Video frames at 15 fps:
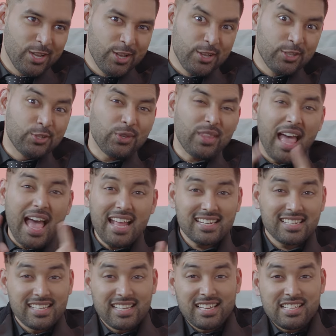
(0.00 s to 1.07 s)
So
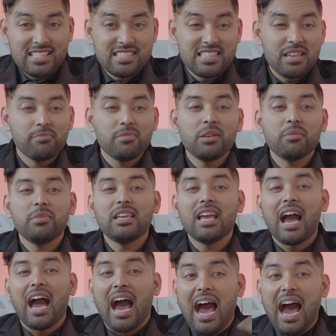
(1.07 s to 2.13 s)
that there may be
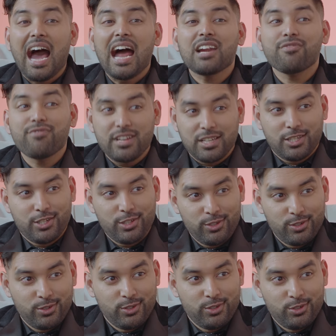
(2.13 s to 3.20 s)
harvest
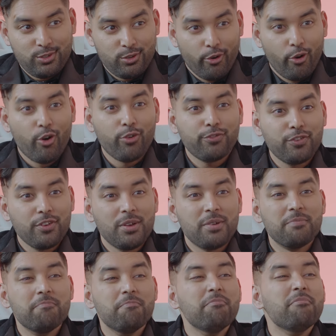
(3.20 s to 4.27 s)
of
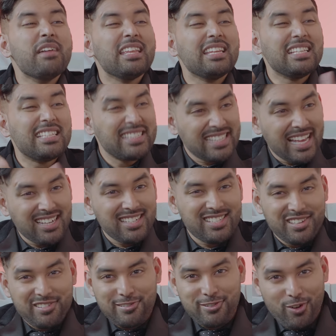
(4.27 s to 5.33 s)
many sons
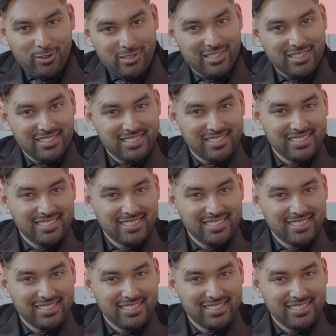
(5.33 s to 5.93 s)
and daughters.